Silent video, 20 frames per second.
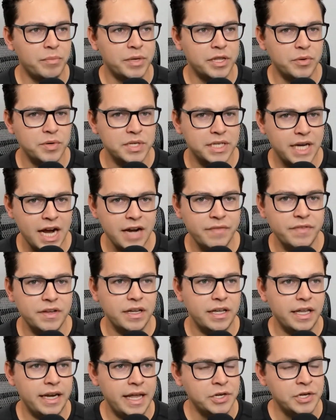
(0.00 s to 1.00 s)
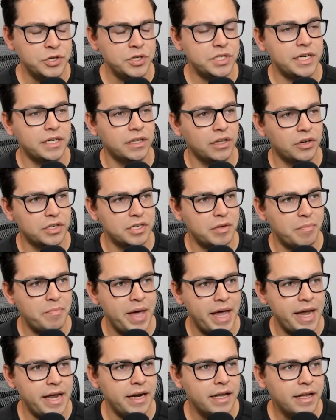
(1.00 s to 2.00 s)
but there was kind of a, an interesting little
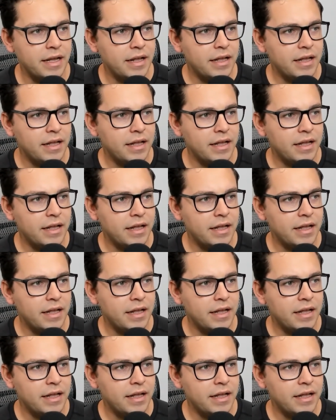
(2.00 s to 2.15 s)
debate